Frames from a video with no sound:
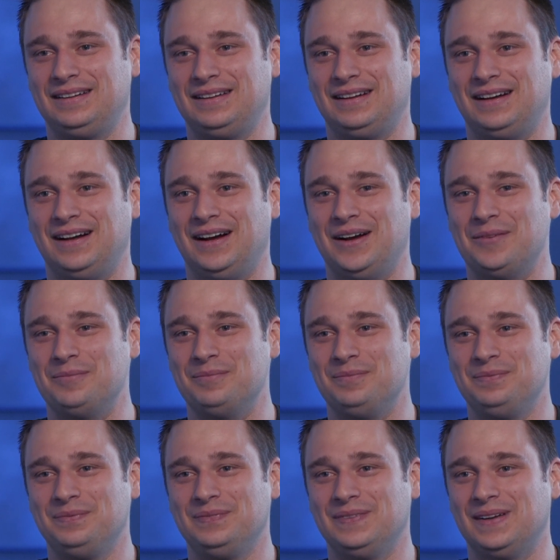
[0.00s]
And
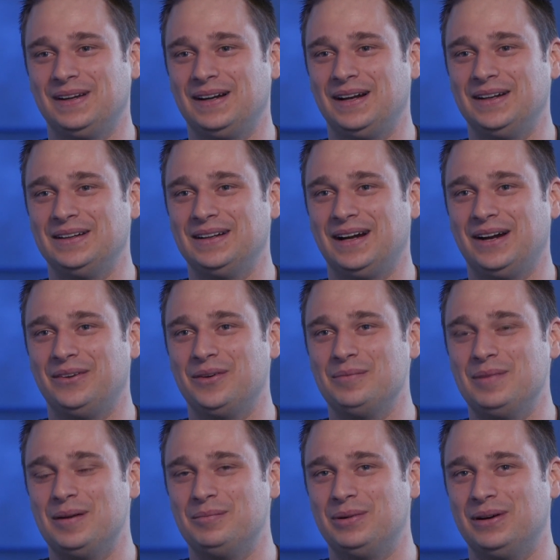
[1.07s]
I
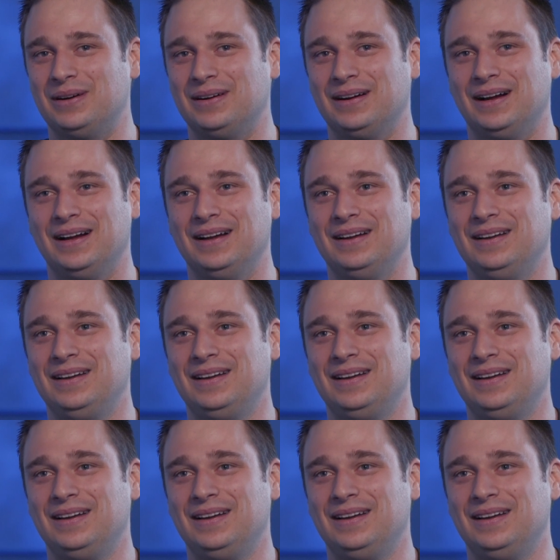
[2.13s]
remember,